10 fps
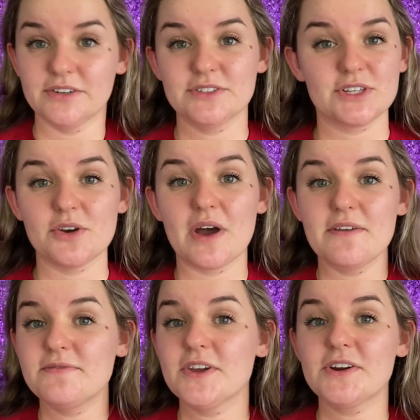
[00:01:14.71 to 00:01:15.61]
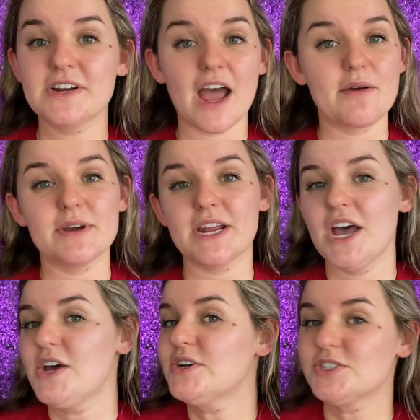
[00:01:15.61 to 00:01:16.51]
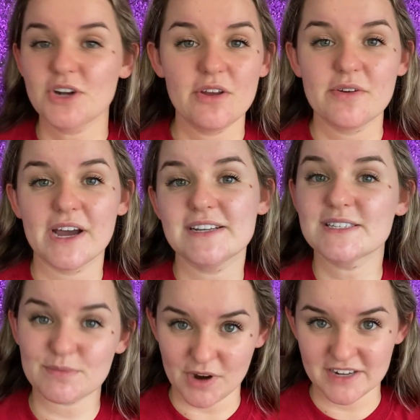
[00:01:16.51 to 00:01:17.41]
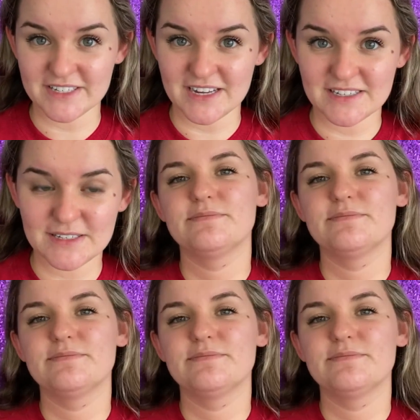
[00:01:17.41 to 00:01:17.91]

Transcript: so I figured I would show you guys the process.